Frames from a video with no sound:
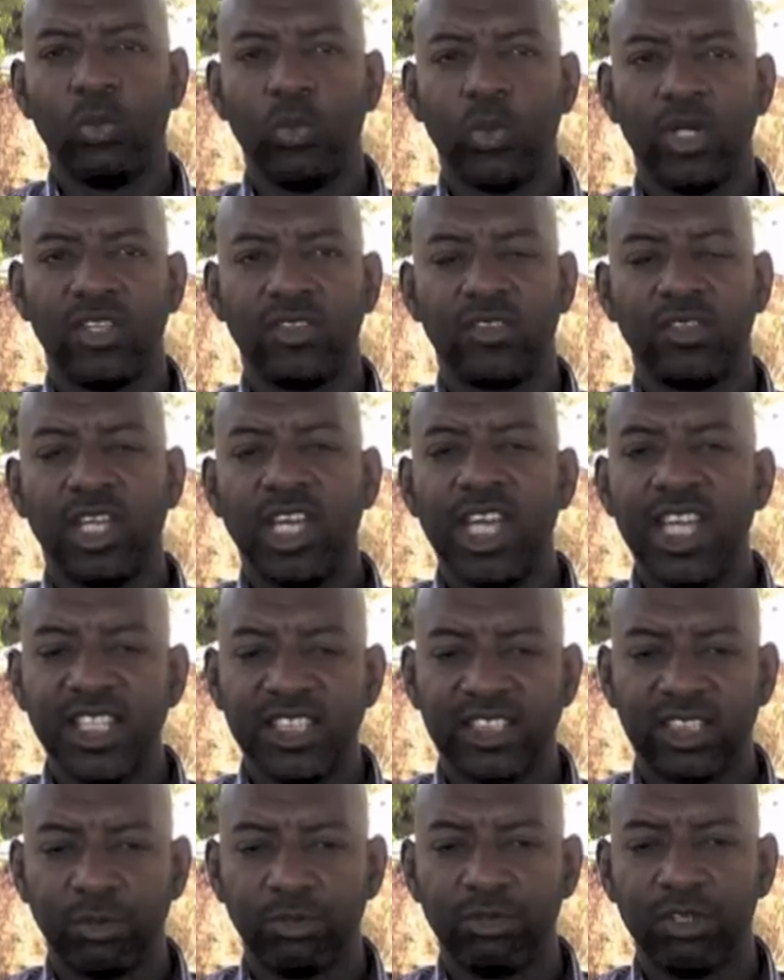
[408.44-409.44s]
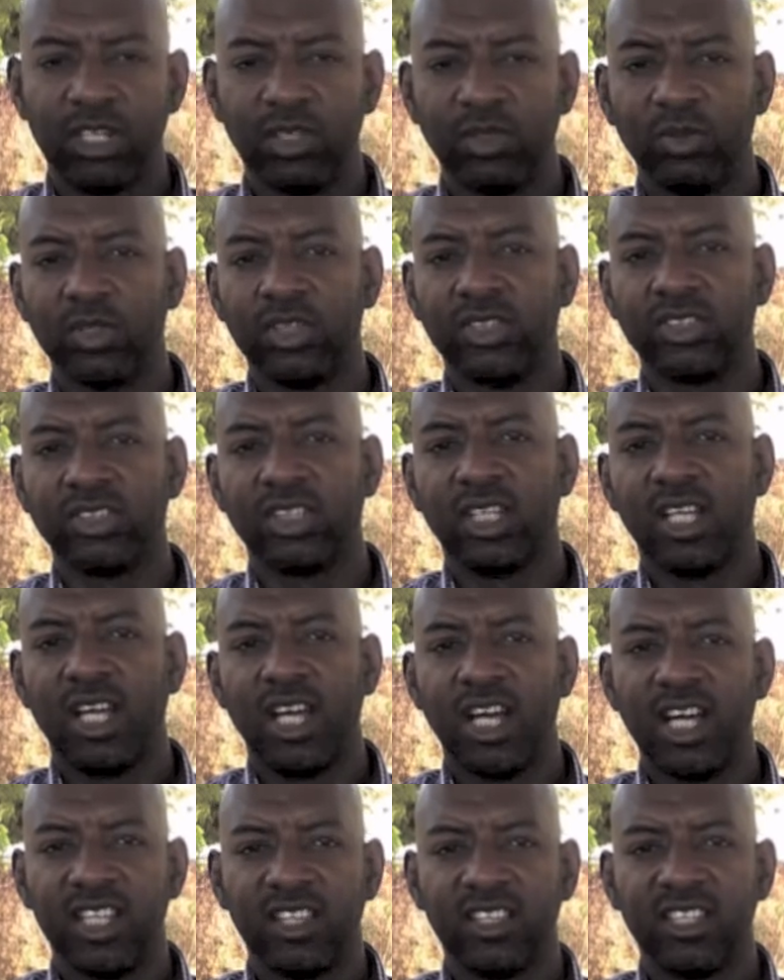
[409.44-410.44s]
with entrepreneurs,
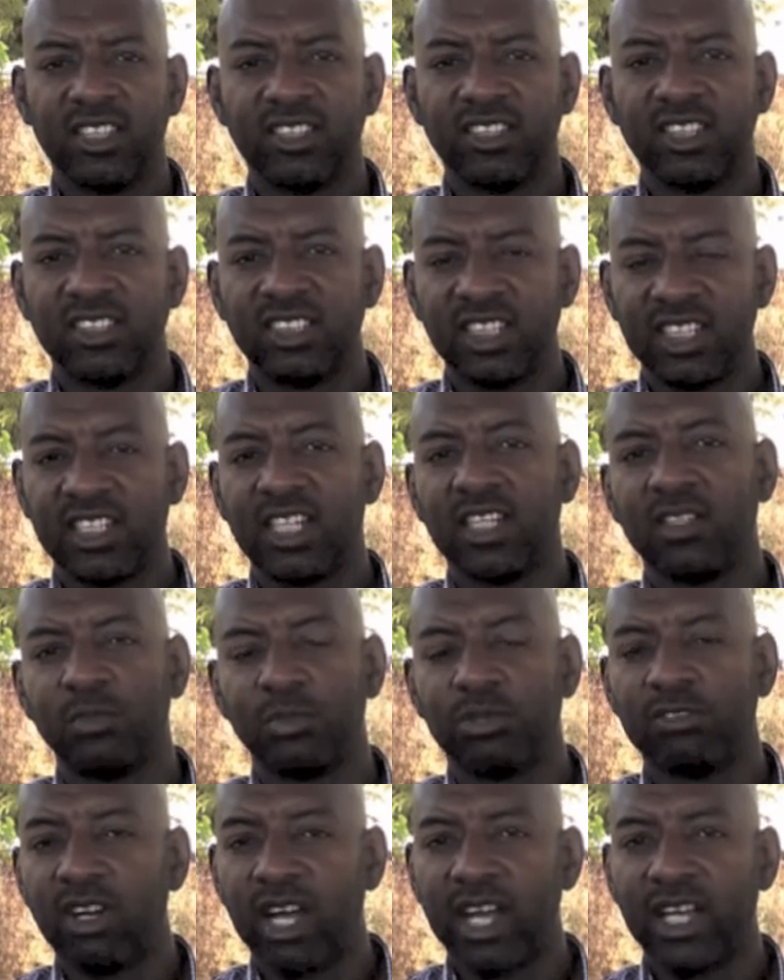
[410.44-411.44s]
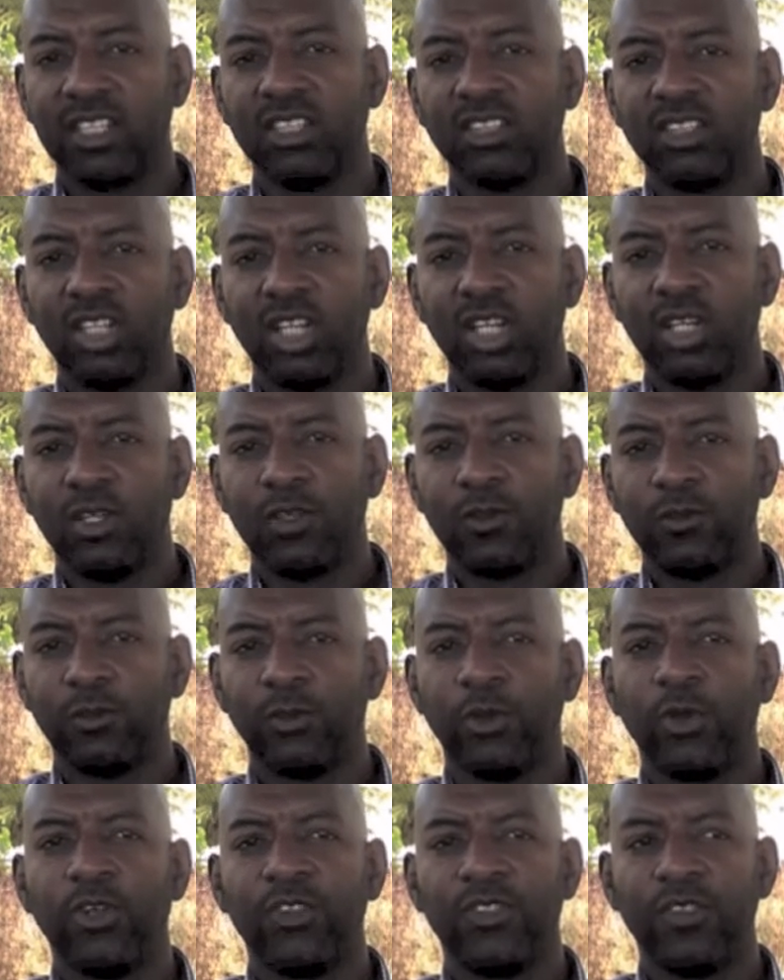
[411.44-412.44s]
and there's a ticket prize
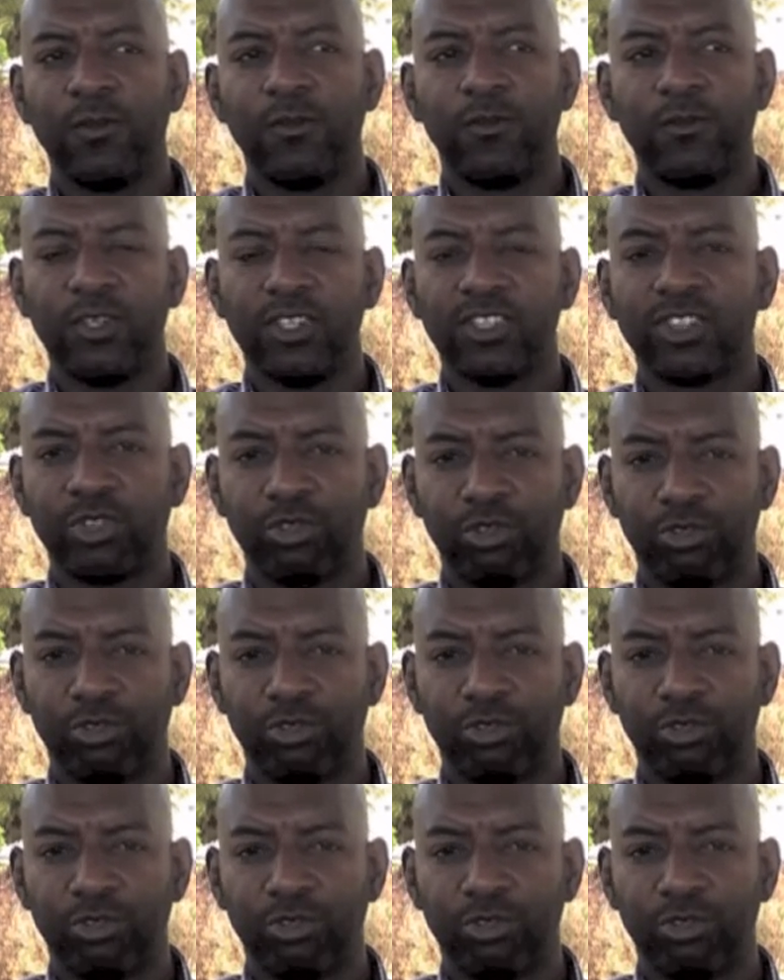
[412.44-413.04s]
for the first